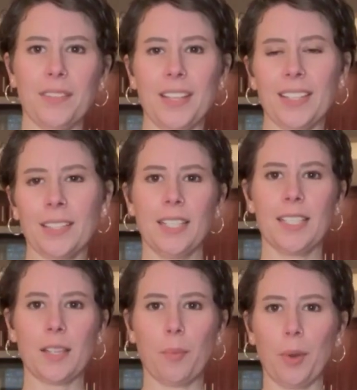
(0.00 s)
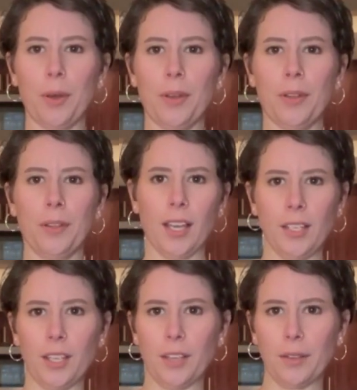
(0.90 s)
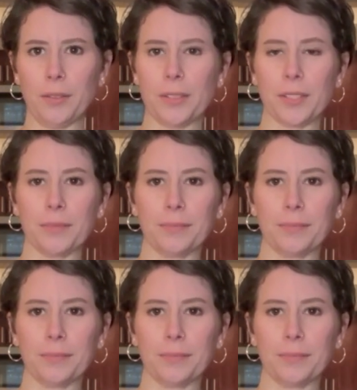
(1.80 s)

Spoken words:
it. It's simple and cute.